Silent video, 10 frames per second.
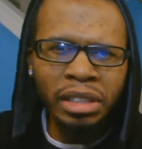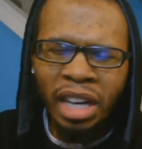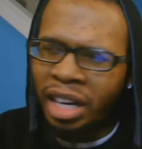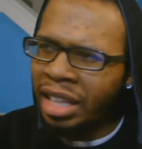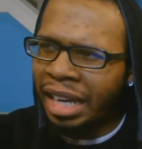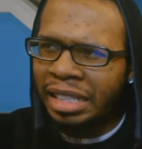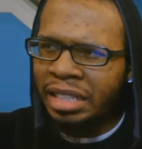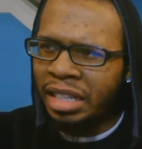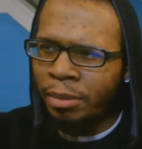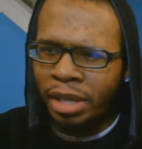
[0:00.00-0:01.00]
Like I
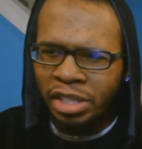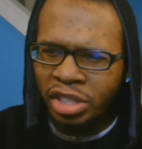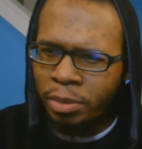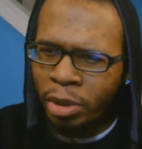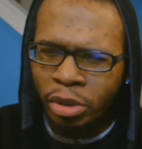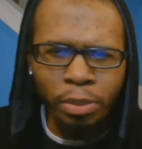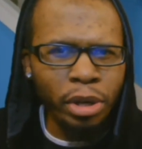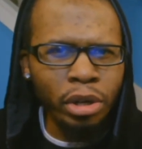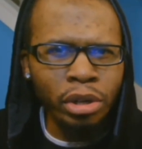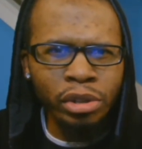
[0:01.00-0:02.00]
said, I'm catching up on The
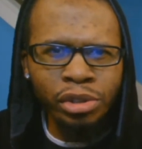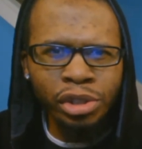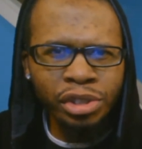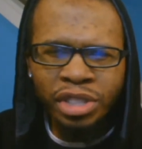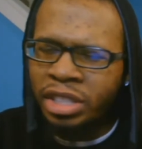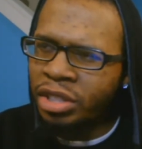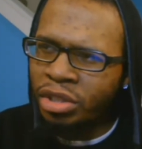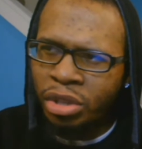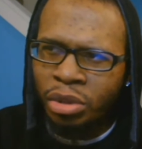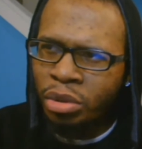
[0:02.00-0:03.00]
Purge Season
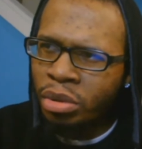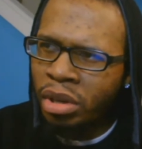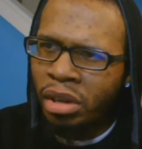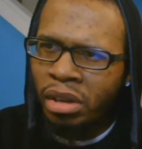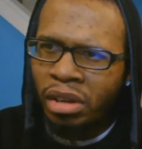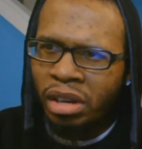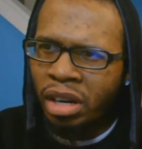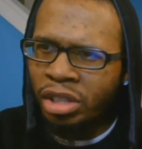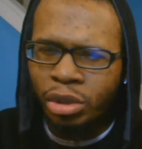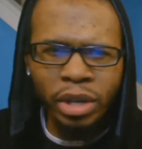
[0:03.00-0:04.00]
2,
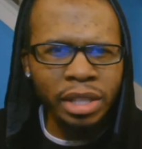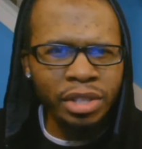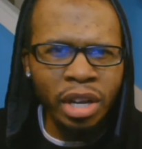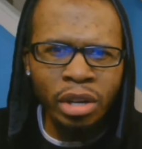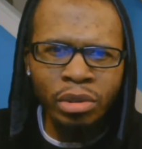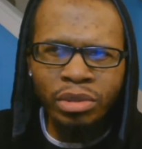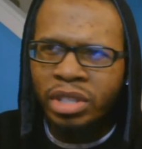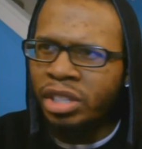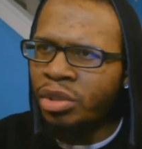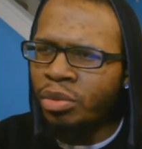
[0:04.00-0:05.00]
Treadstone
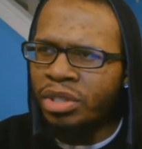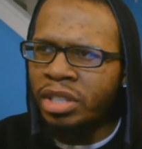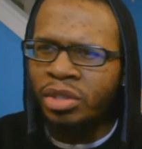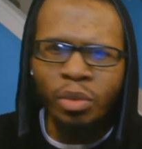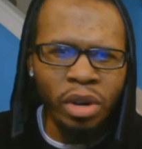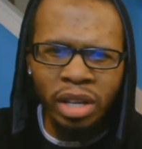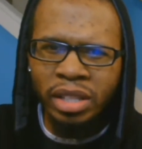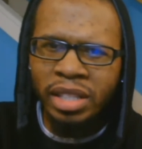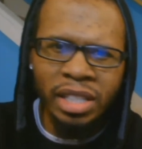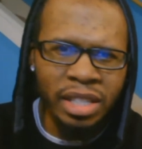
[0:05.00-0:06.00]
Season
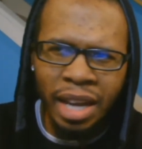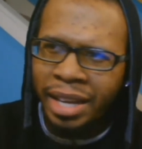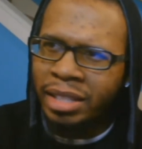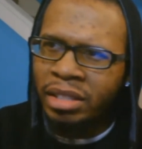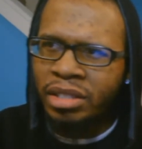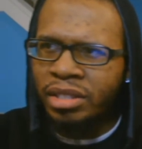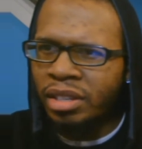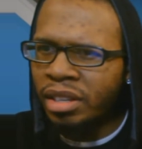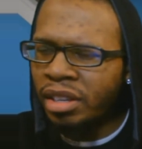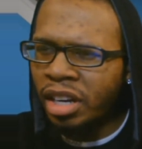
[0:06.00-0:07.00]
1, this Titans,
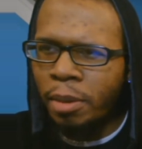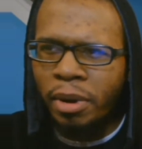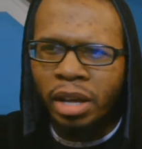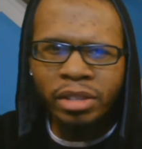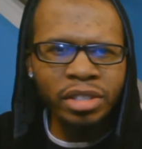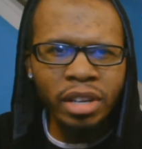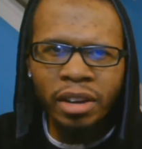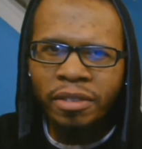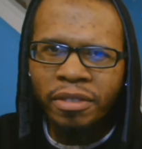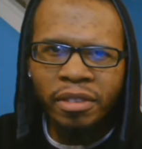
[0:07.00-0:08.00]
a couple other stuff.